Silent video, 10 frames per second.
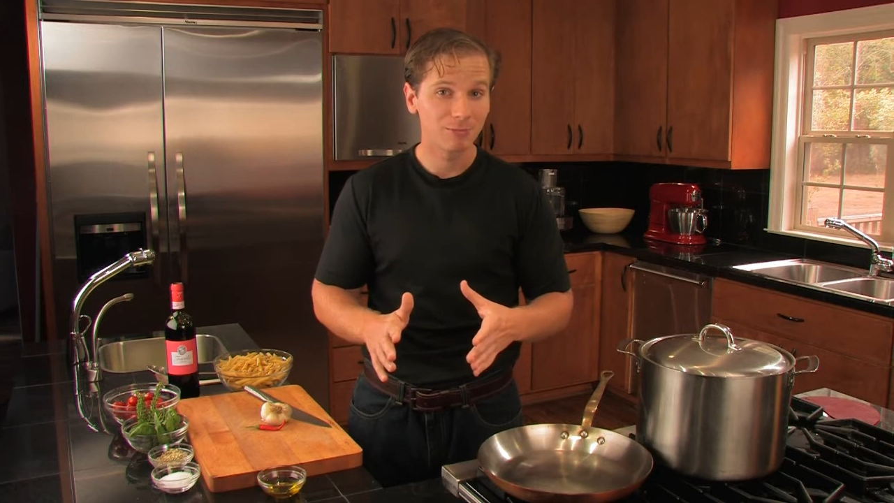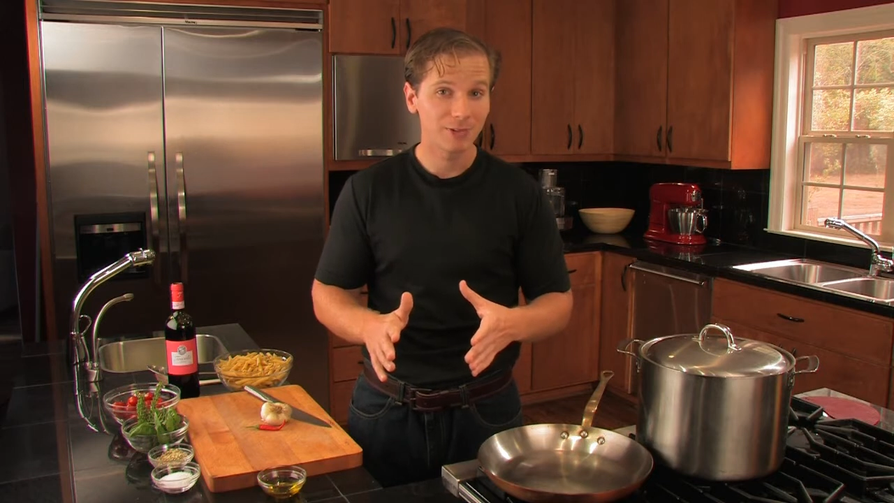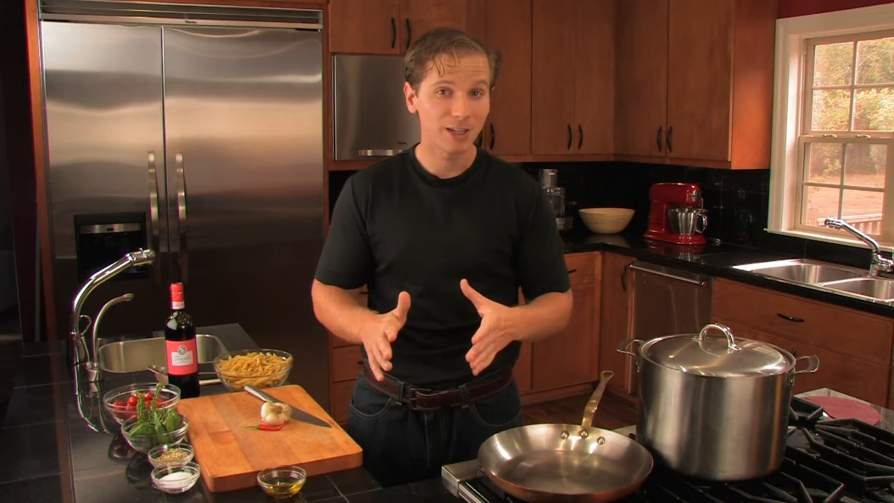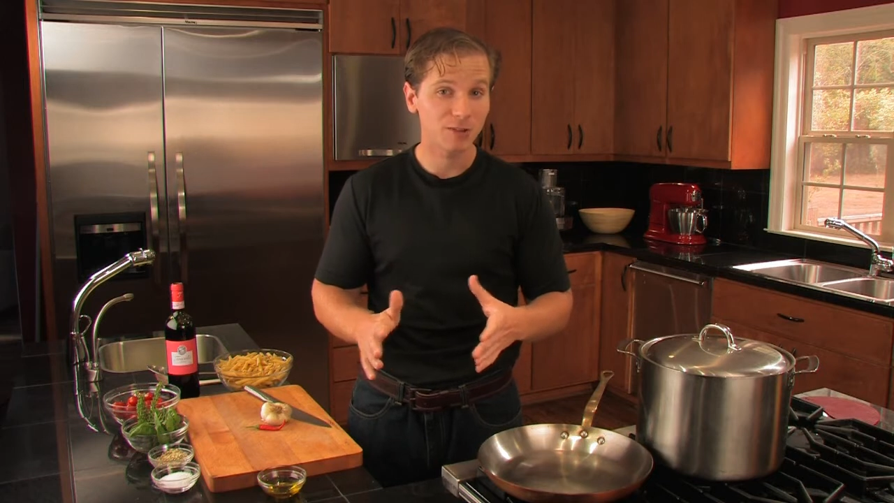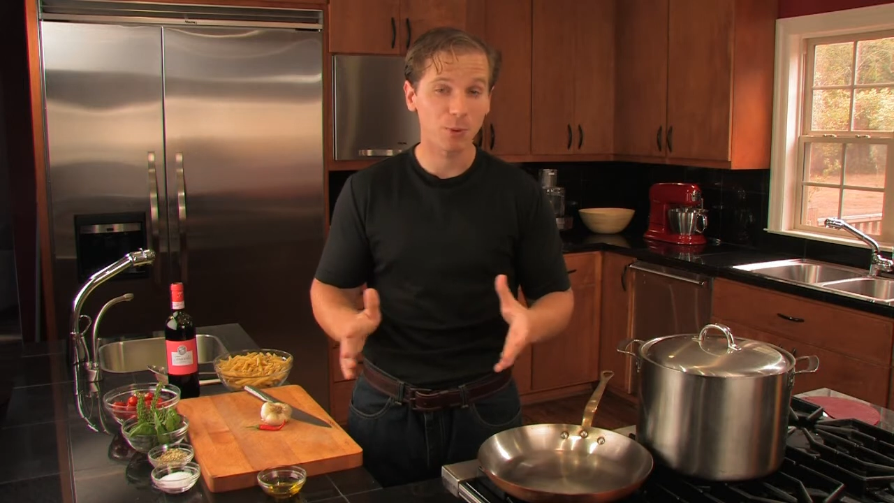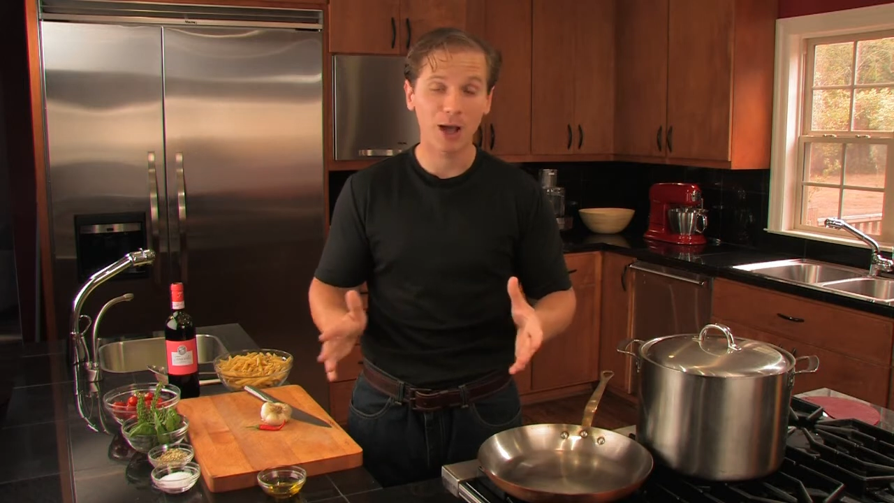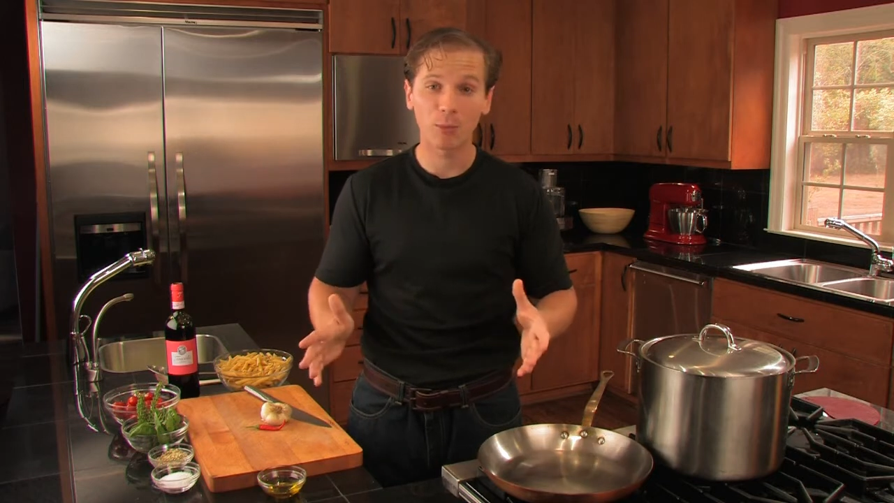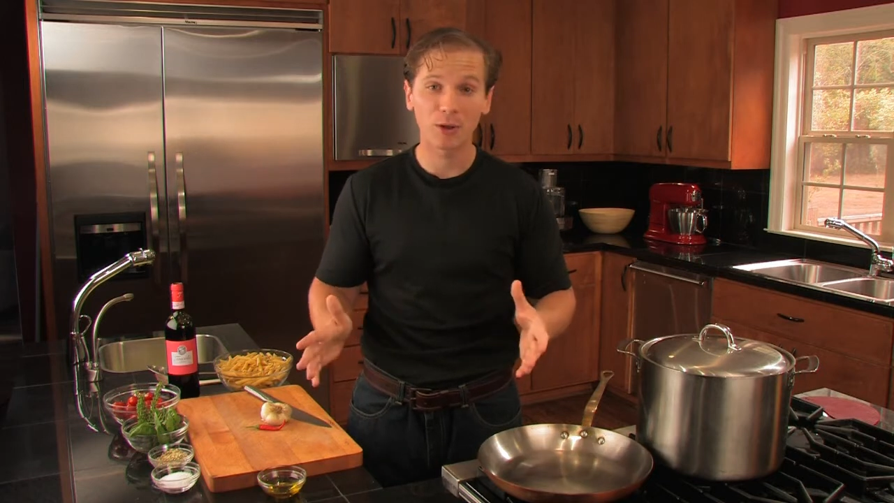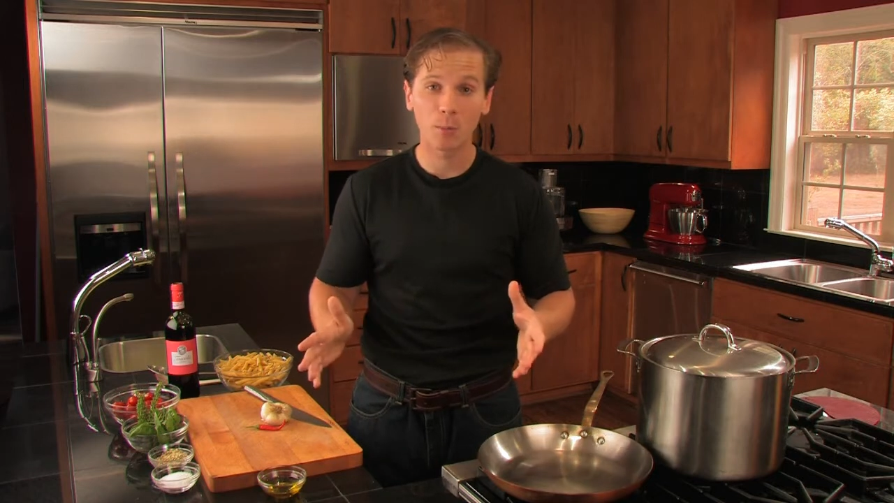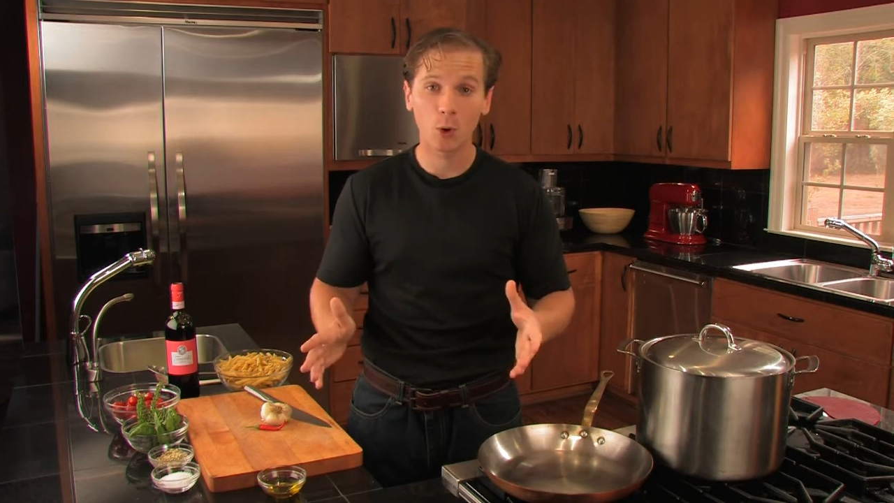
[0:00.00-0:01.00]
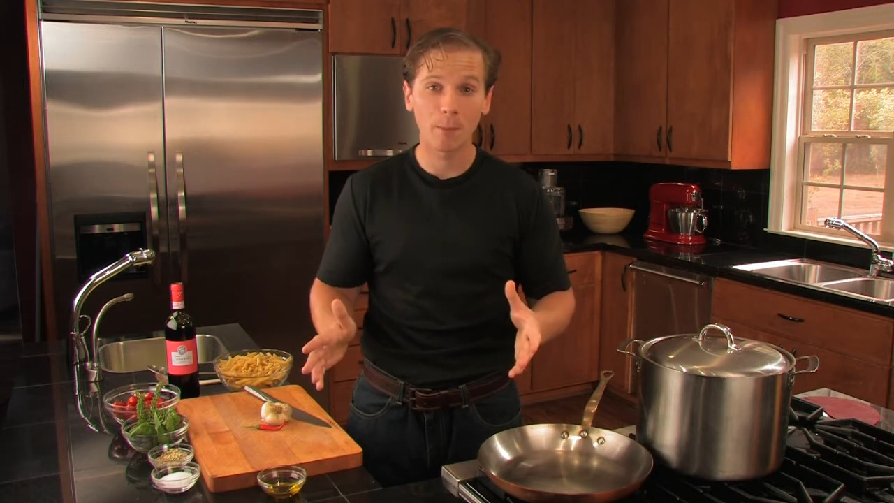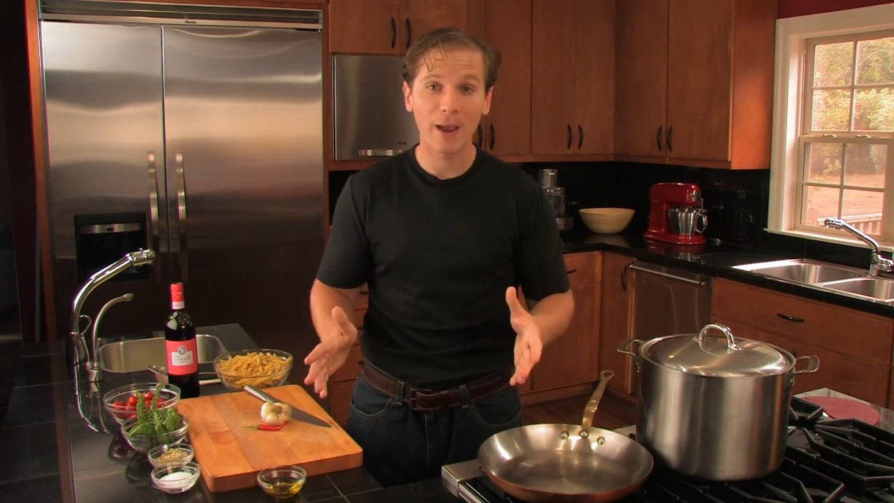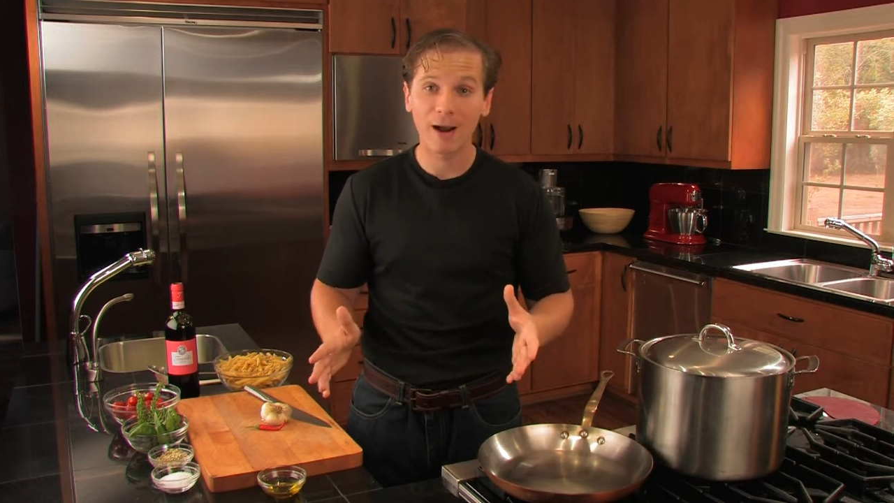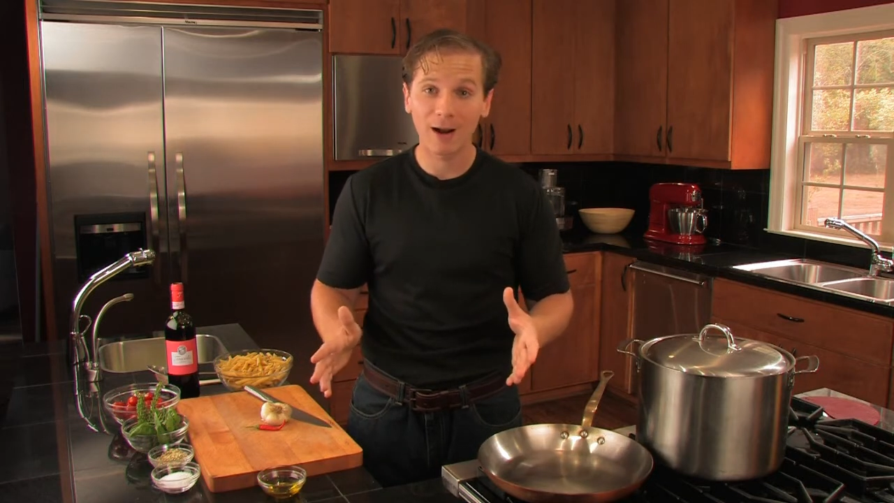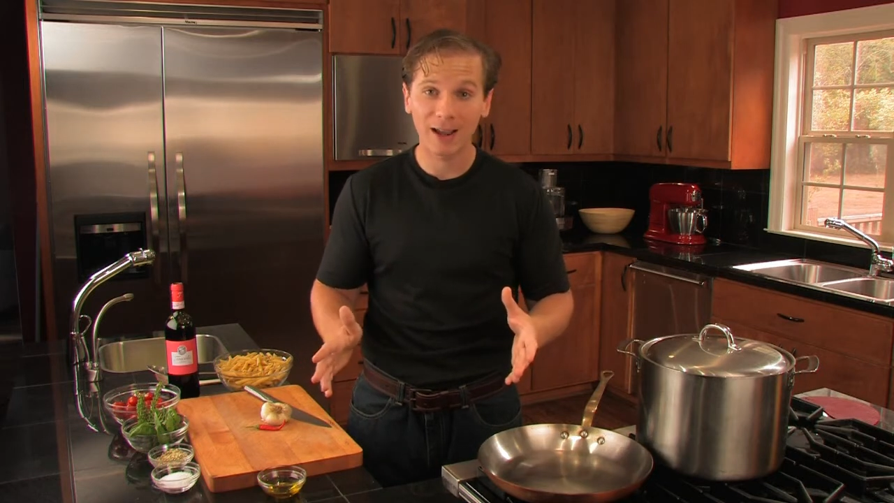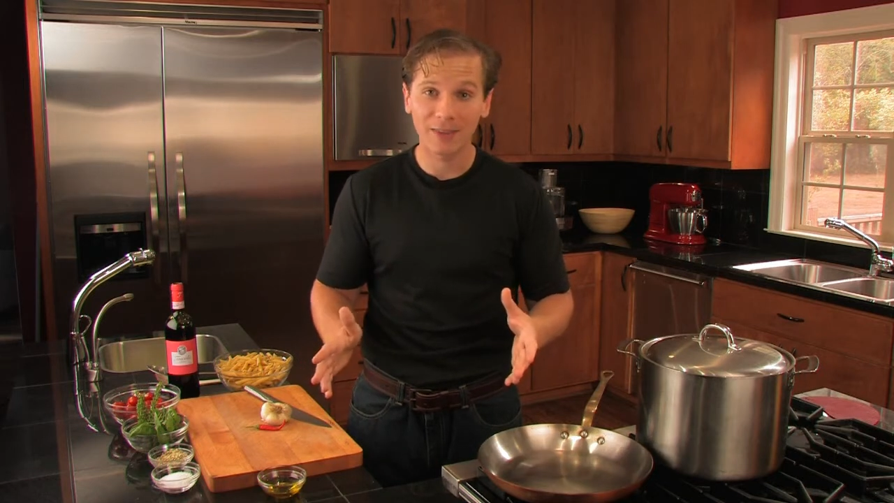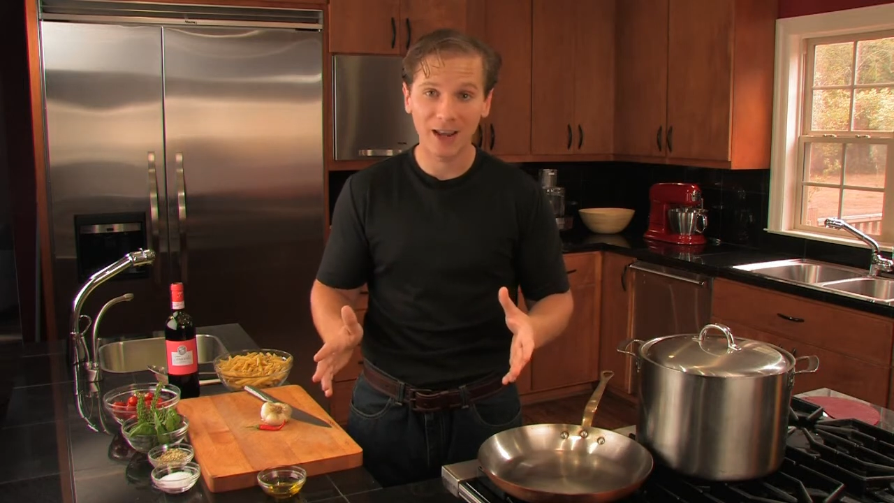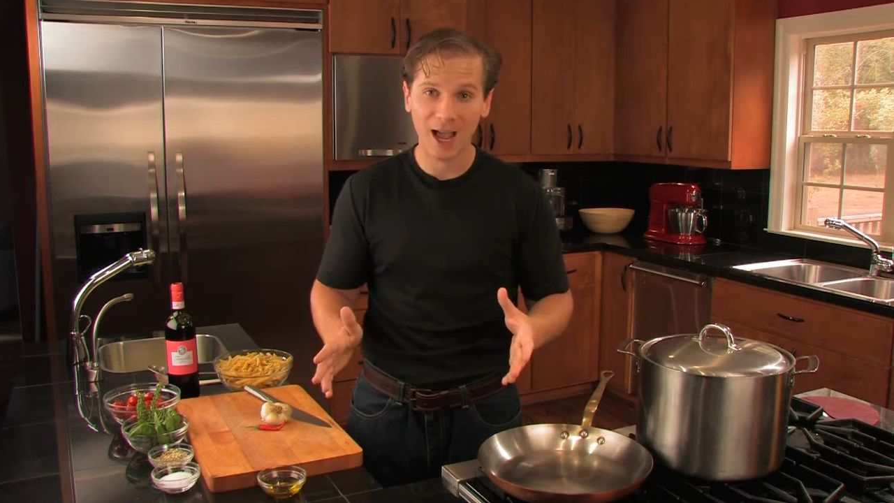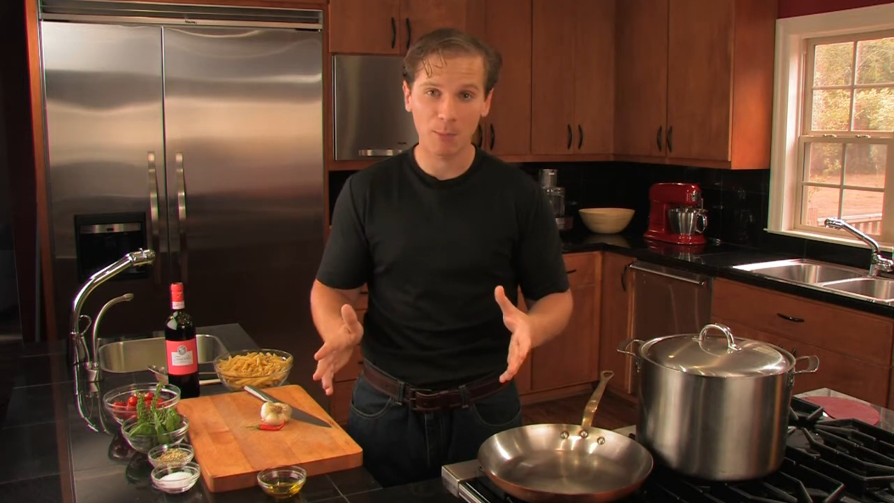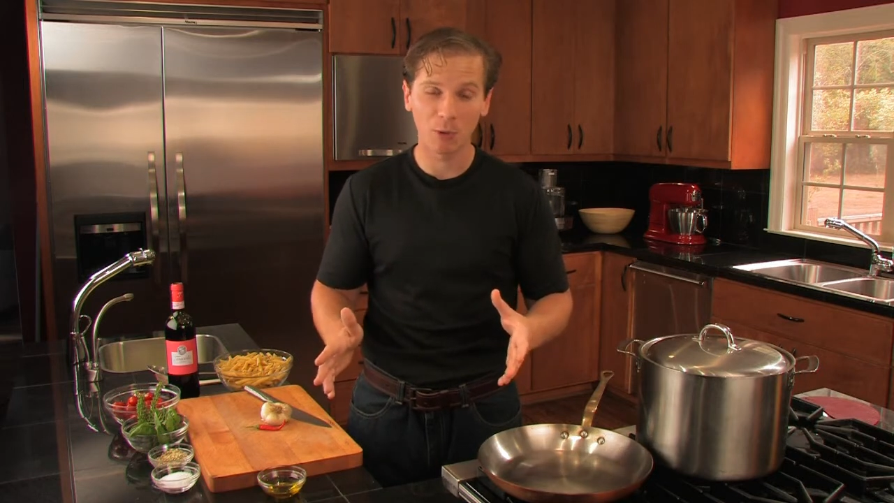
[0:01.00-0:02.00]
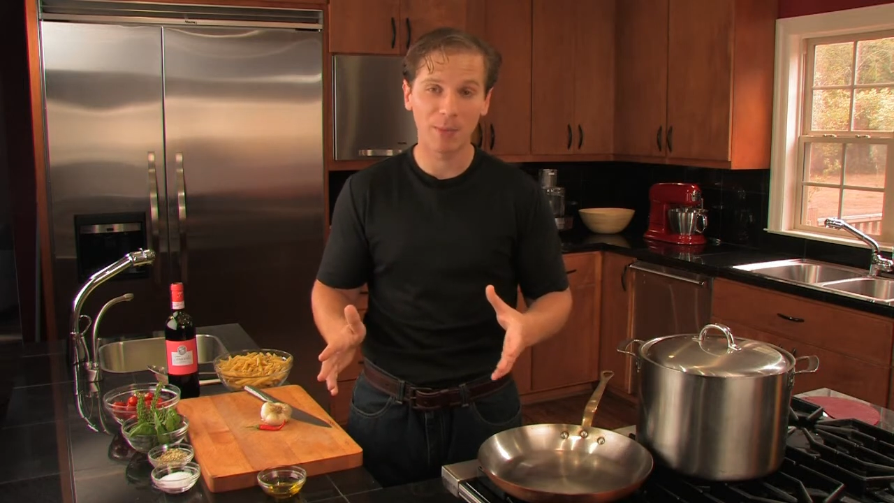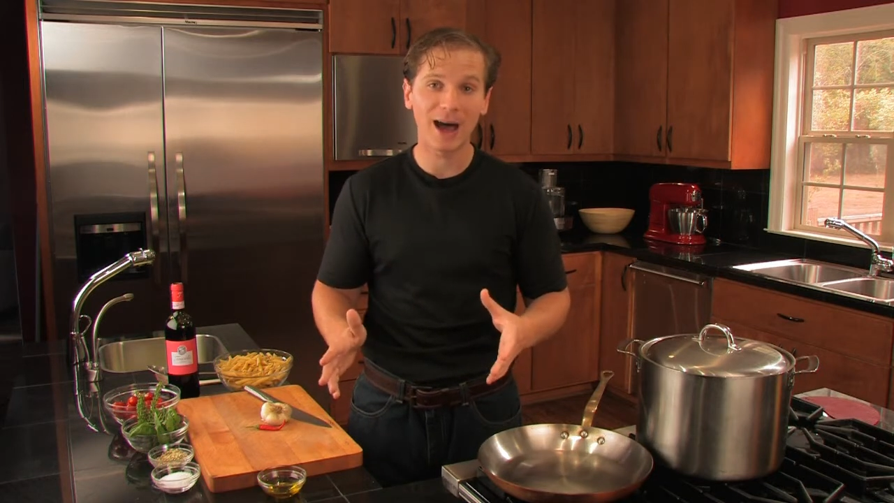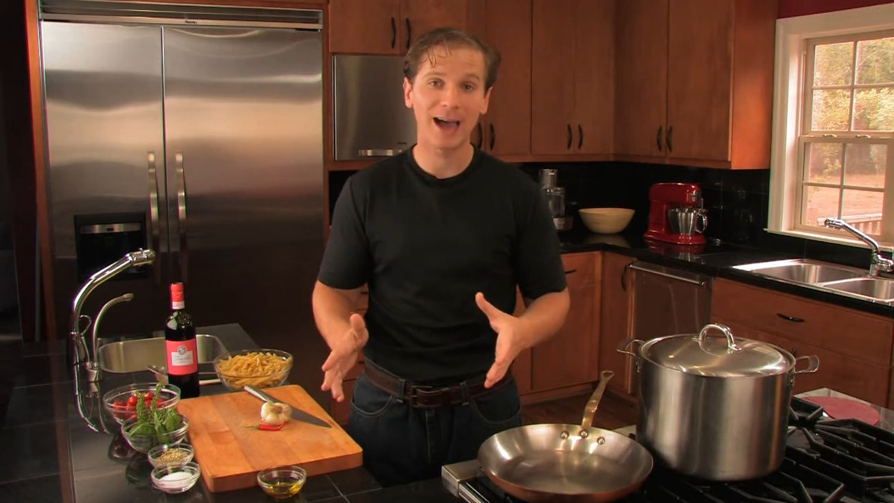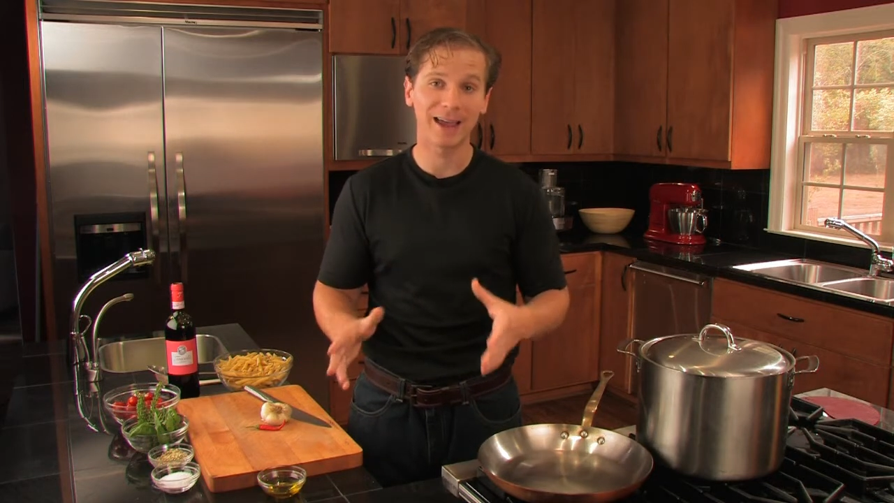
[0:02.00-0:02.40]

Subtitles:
it's probably more American than apple pie.